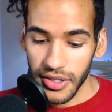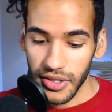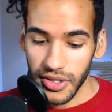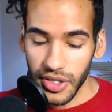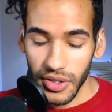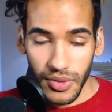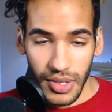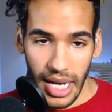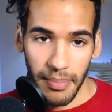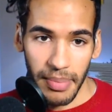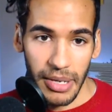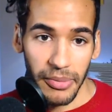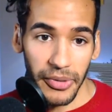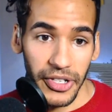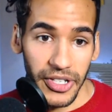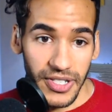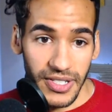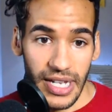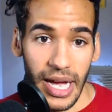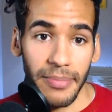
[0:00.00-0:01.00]
to get
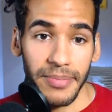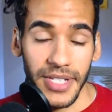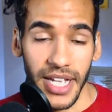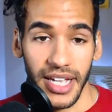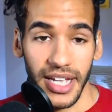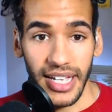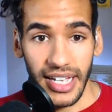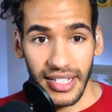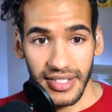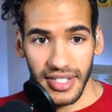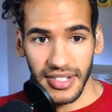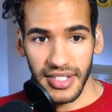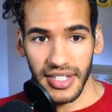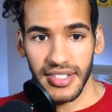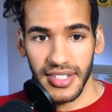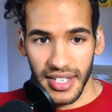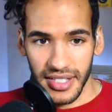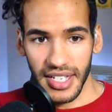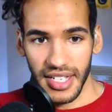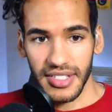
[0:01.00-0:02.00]
people to stop saying yes, yes,
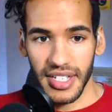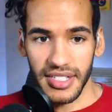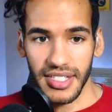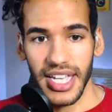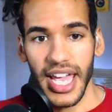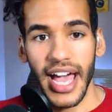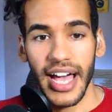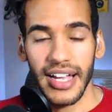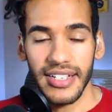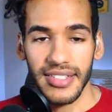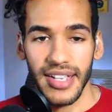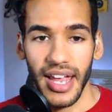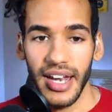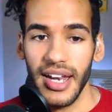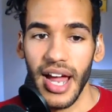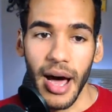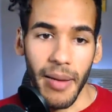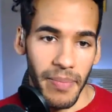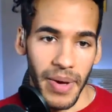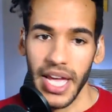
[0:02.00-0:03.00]
yes, yes, yes, yes, yes, and
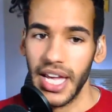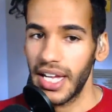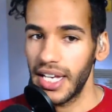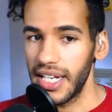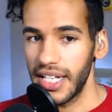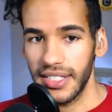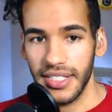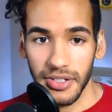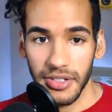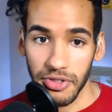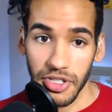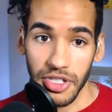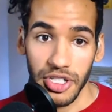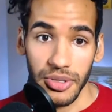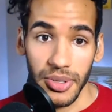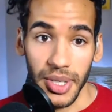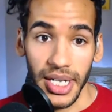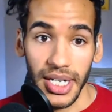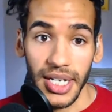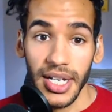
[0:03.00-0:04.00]
not paying any attention
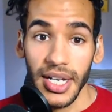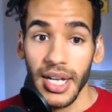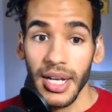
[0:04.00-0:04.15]
to it.